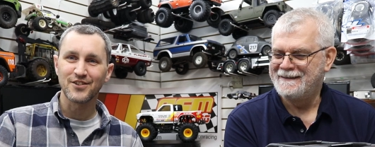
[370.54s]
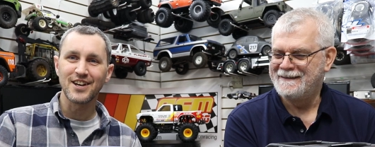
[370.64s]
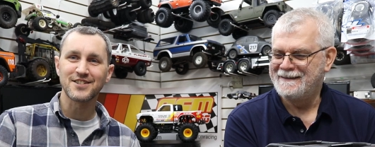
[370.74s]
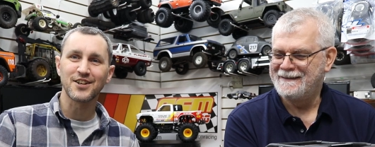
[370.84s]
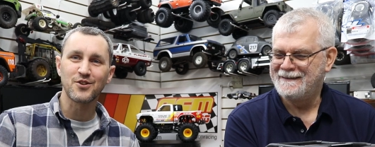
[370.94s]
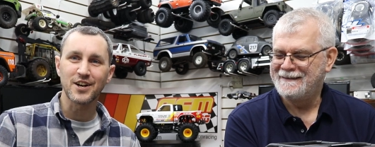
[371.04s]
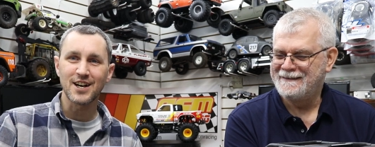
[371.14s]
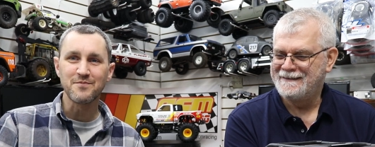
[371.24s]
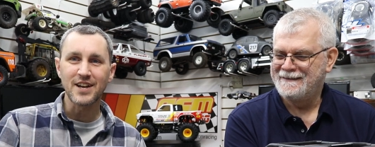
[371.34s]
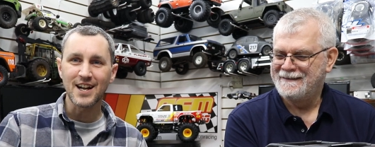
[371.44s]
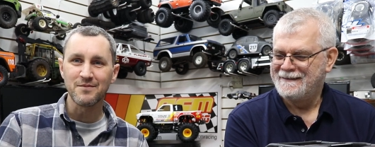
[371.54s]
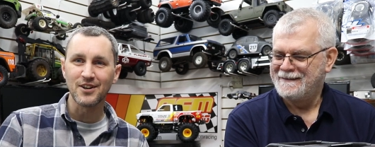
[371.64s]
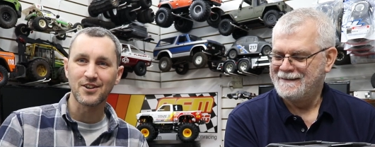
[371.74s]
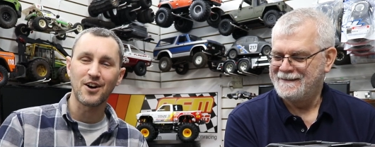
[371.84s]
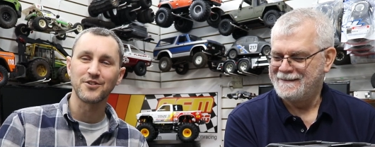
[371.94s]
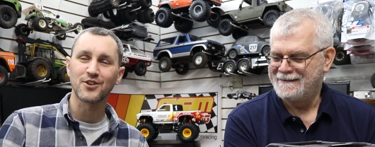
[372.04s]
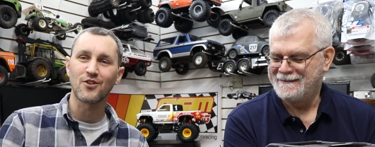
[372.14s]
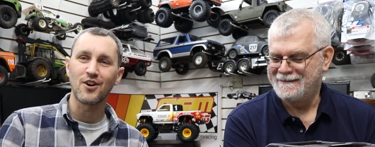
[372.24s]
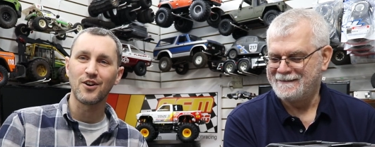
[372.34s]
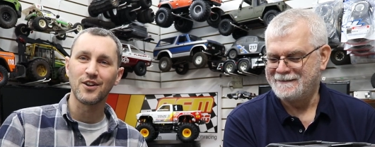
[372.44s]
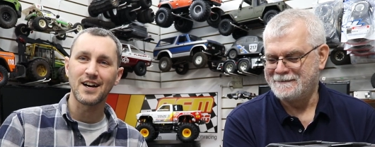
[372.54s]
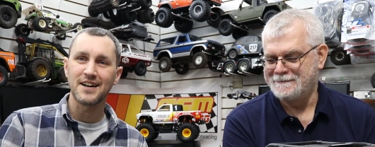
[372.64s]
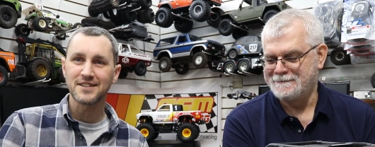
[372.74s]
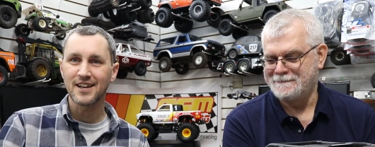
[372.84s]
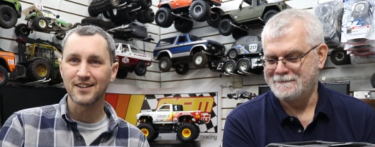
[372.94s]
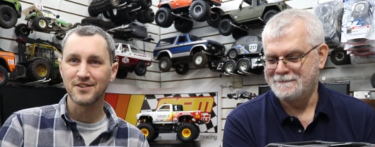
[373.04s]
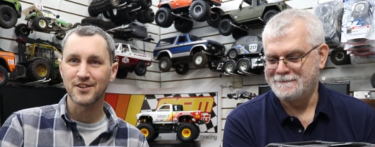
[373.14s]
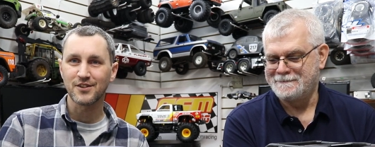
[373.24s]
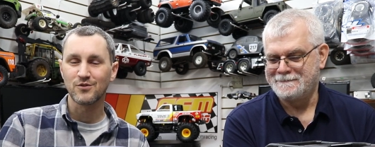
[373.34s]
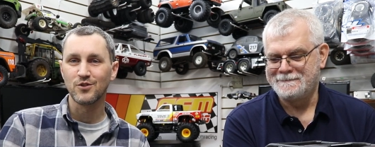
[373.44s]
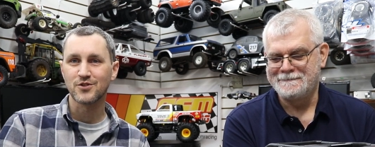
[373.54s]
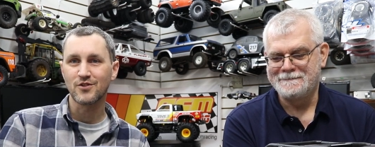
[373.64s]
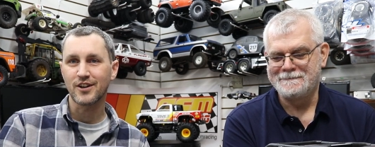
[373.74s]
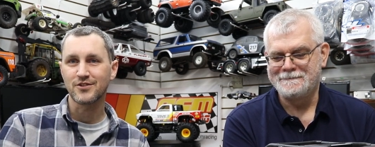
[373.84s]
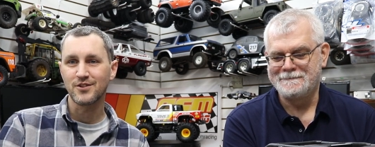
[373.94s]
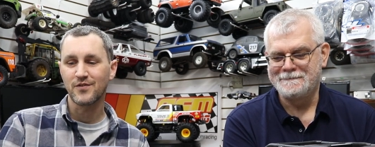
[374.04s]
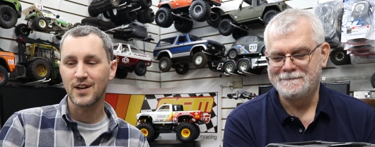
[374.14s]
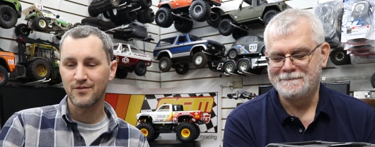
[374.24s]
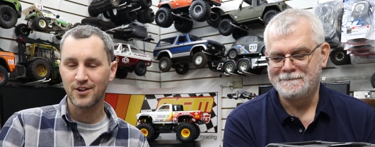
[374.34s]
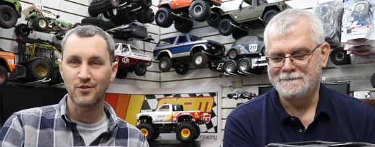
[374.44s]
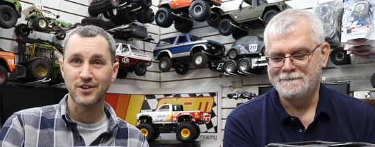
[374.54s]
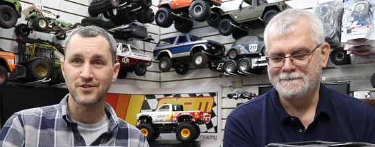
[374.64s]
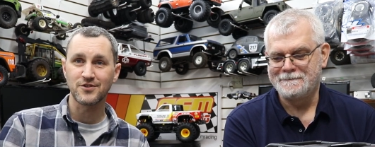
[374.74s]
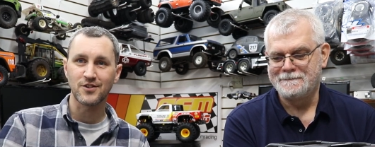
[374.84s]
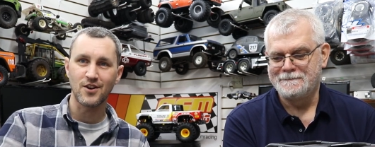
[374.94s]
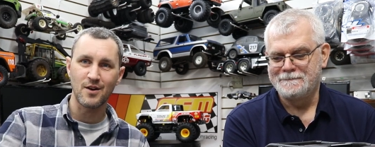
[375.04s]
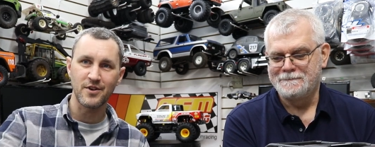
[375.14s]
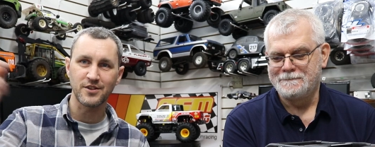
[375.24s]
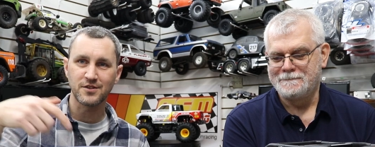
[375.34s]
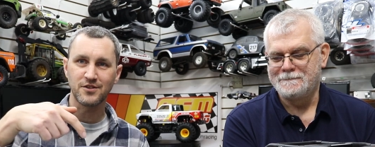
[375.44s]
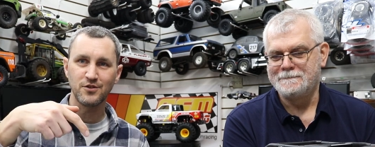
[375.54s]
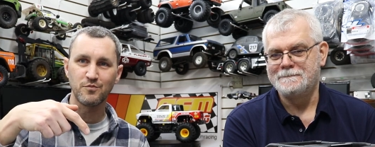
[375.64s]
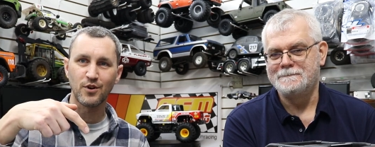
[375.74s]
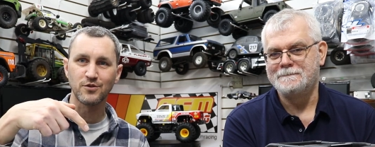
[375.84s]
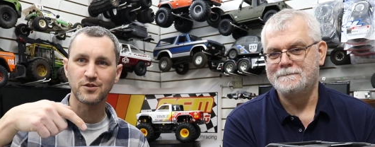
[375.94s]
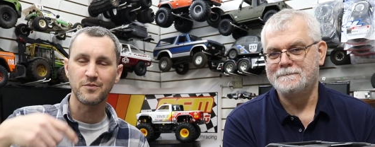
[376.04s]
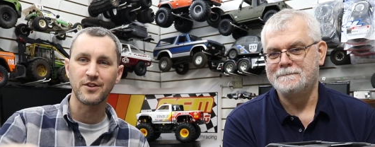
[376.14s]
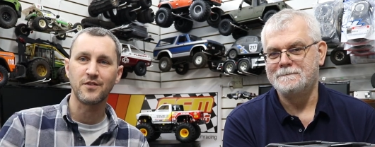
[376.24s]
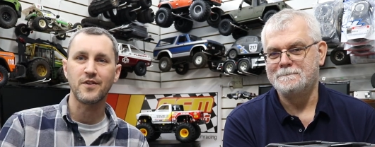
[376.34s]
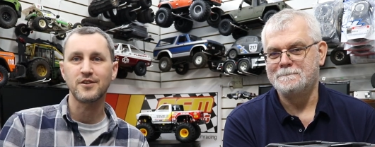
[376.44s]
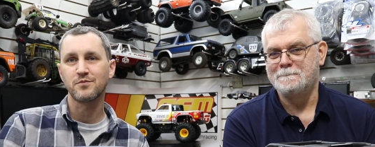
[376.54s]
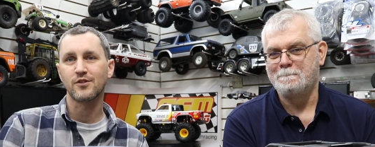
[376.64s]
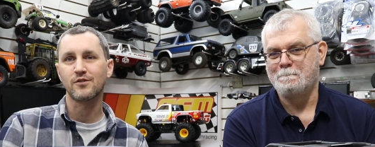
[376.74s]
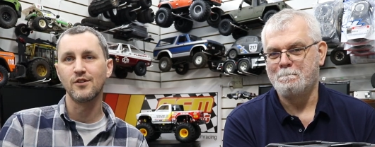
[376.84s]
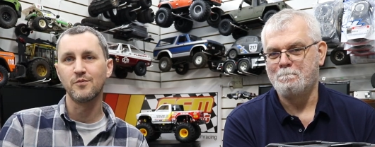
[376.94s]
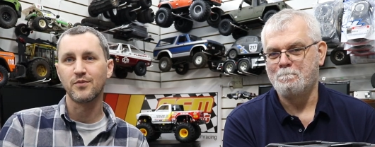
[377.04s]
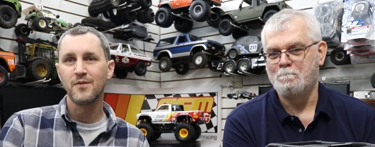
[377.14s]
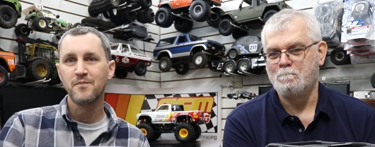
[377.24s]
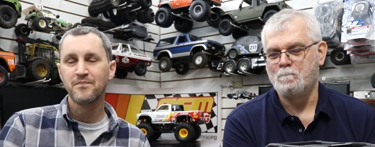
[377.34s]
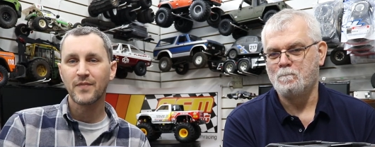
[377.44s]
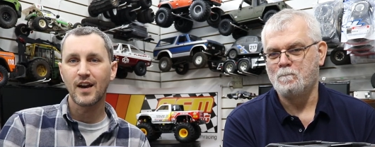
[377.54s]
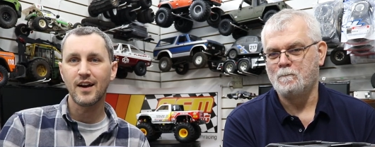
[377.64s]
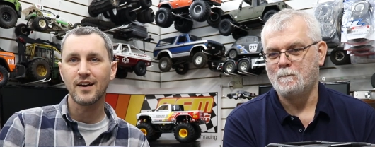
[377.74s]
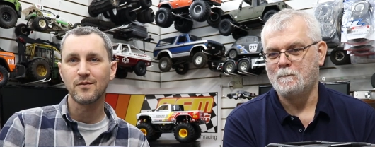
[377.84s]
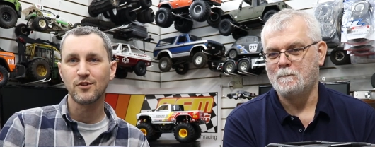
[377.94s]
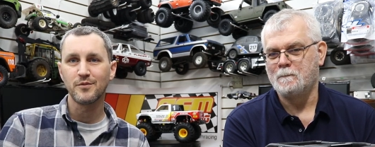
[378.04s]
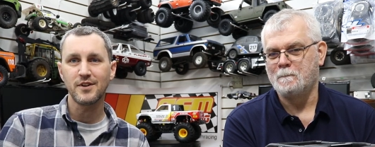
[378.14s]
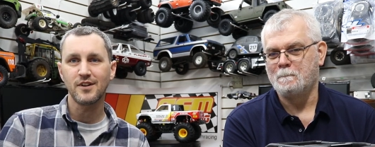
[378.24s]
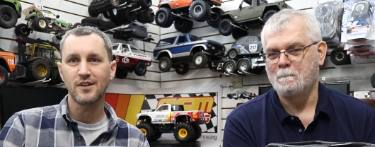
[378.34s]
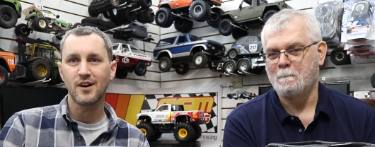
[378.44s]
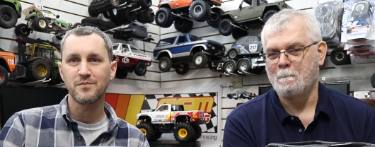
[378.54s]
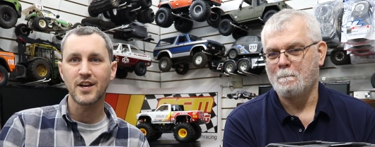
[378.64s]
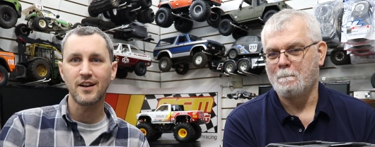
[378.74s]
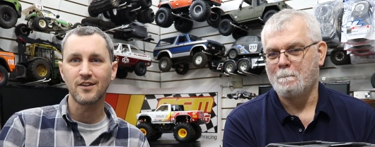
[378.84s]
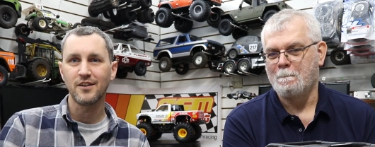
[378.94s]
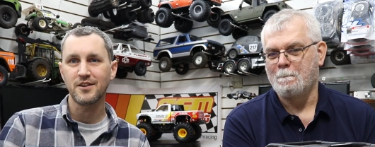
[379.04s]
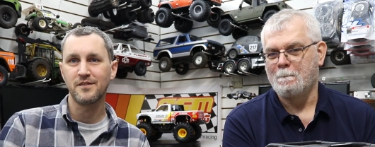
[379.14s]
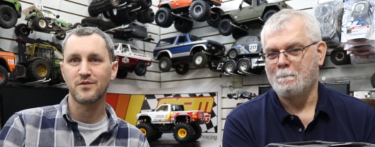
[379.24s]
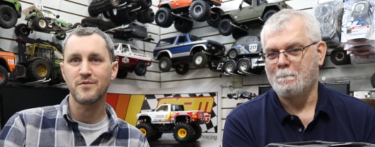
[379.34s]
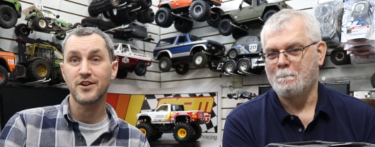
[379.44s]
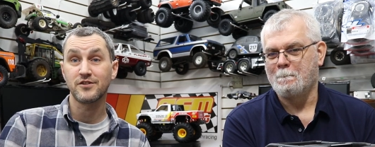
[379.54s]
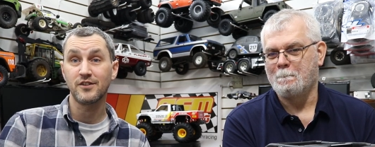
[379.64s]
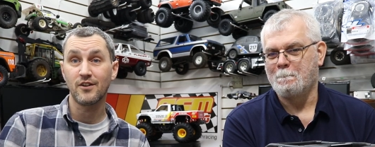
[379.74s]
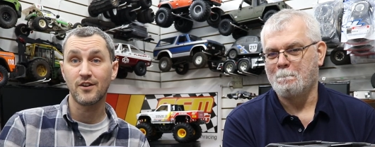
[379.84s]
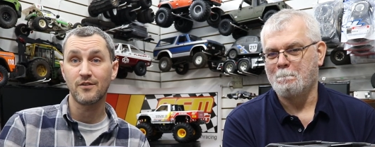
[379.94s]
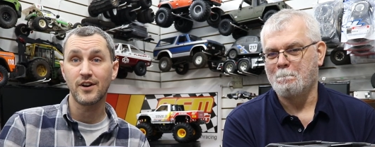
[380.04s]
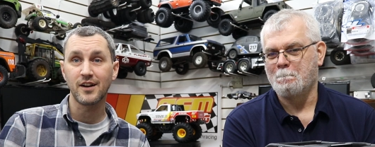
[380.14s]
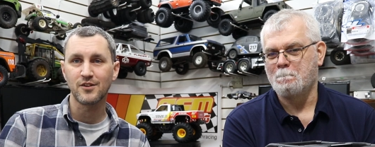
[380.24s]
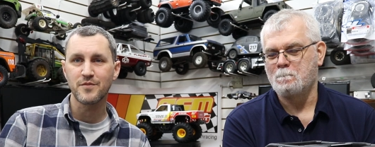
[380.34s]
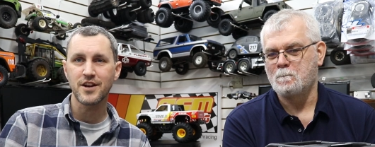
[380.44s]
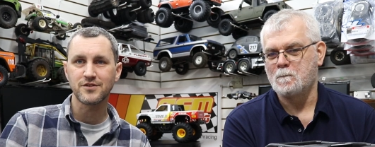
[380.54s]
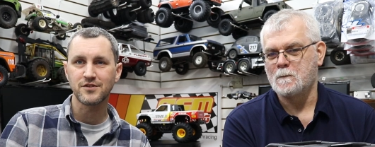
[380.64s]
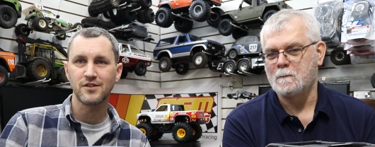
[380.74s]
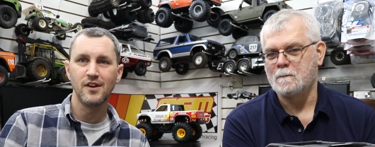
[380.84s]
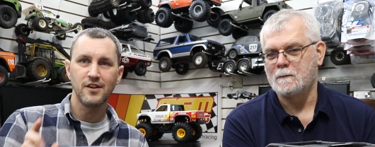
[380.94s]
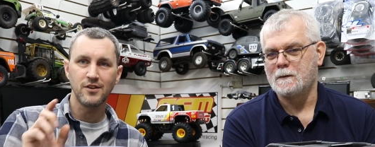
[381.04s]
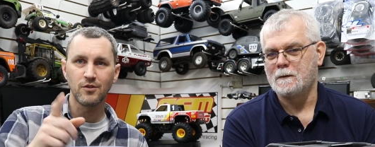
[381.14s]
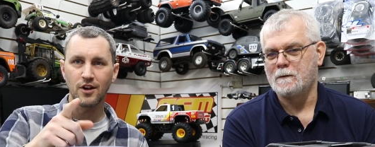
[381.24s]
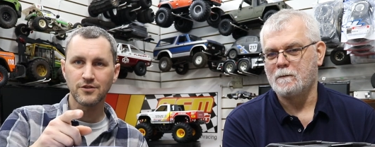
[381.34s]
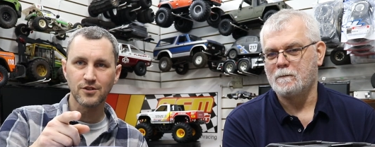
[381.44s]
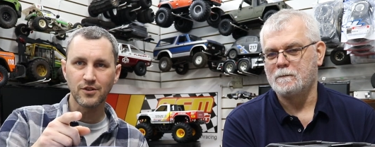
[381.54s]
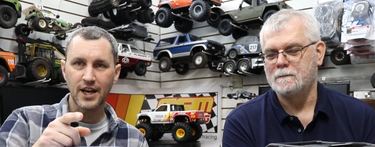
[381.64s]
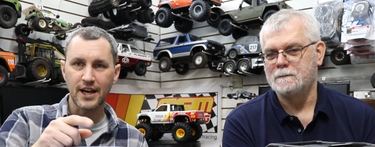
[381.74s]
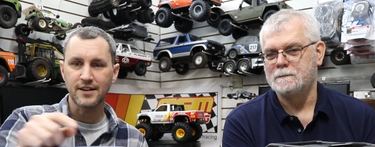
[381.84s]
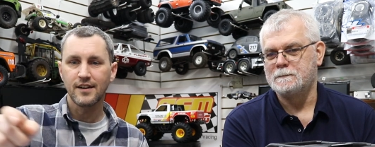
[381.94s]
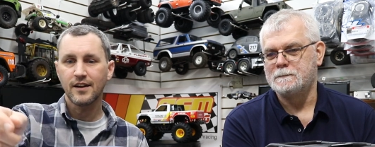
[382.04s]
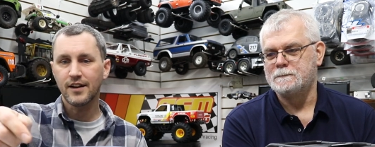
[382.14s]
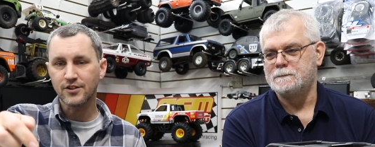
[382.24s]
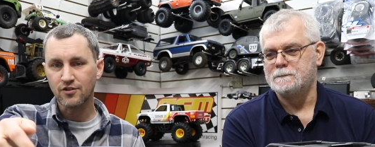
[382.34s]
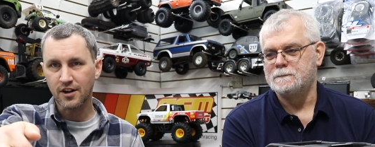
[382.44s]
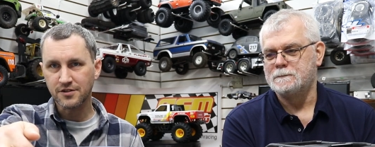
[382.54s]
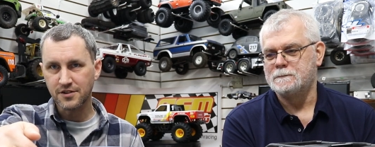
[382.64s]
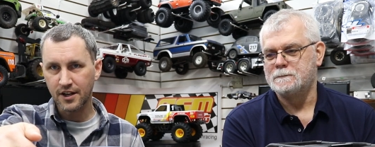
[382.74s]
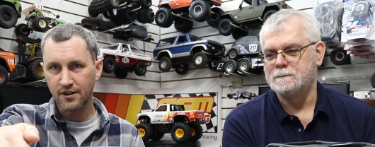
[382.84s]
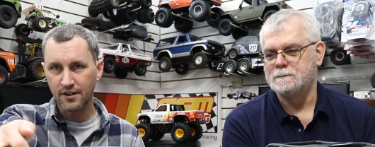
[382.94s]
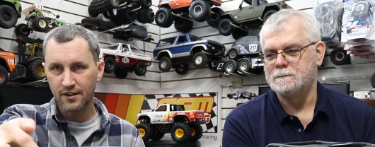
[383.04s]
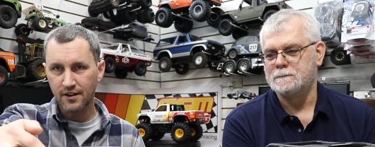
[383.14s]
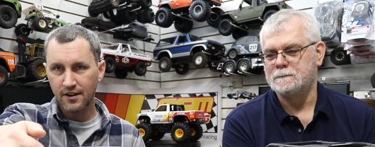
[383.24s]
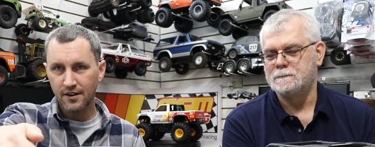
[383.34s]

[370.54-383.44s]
Speaker 1: so that's a quick update about Call to Crawl. Uh, take a look at the rule structure. If you have any questions or comments, do post them in the Facebook group and we'll be updating all the information there on a regular basis. You will also get a truck sticker